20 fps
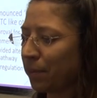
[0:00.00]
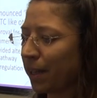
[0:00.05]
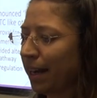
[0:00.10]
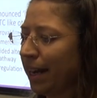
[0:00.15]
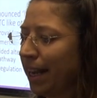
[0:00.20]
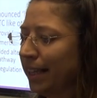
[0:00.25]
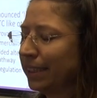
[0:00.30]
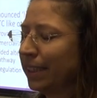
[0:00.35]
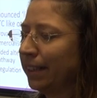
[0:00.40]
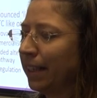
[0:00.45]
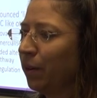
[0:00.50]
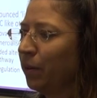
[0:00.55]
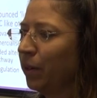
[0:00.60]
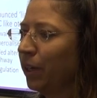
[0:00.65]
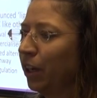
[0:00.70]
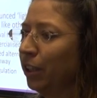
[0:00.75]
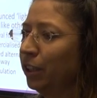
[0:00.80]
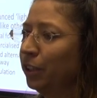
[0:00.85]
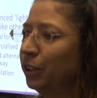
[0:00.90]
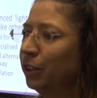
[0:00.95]
announced that they were
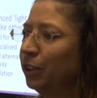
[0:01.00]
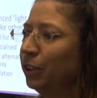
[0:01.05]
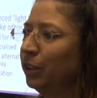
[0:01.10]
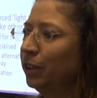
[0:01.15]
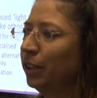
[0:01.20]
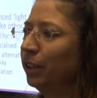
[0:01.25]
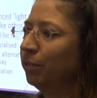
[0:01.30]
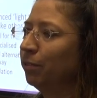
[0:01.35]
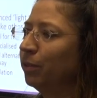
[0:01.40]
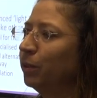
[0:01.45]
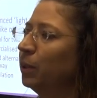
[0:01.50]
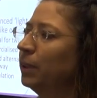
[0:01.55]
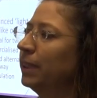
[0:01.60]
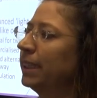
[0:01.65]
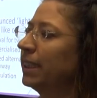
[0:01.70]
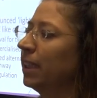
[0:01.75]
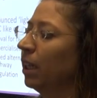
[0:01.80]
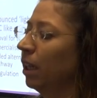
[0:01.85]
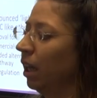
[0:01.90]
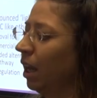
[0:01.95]
going to
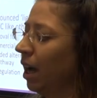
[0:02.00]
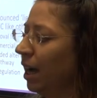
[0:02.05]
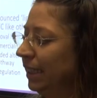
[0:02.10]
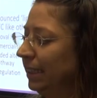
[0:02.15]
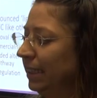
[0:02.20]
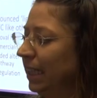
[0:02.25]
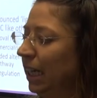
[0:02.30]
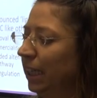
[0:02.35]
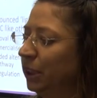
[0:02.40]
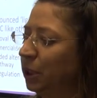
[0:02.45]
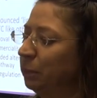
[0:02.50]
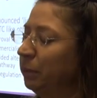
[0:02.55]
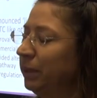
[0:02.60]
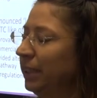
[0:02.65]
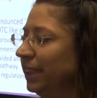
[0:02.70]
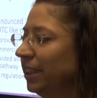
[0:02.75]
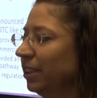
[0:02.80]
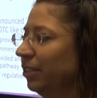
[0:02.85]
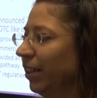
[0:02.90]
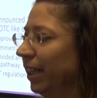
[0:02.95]
enforce light touch
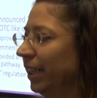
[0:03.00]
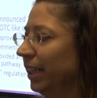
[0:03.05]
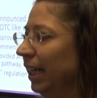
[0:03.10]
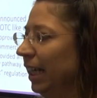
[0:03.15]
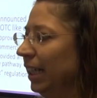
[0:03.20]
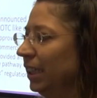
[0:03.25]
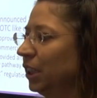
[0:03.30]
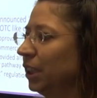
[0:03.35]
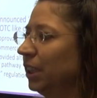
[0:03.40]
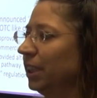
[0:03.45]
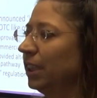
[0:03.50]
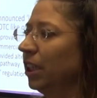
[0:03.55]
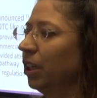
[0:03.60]
medicinal regulations.